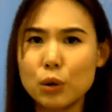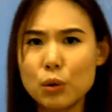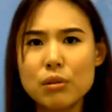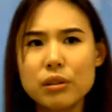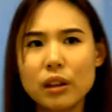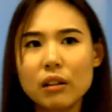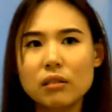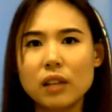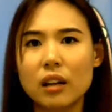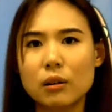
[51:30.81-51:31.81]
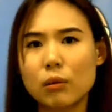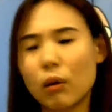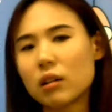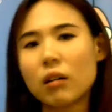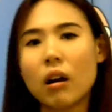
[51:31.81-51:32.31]
Do you think that
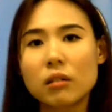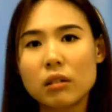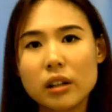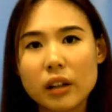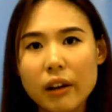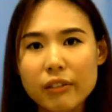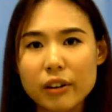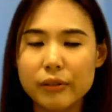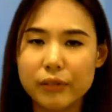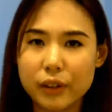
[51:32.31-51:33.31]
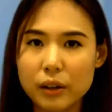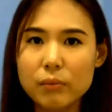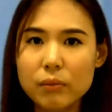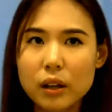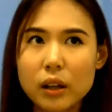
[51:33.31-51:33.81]
you are not good enough for the firm?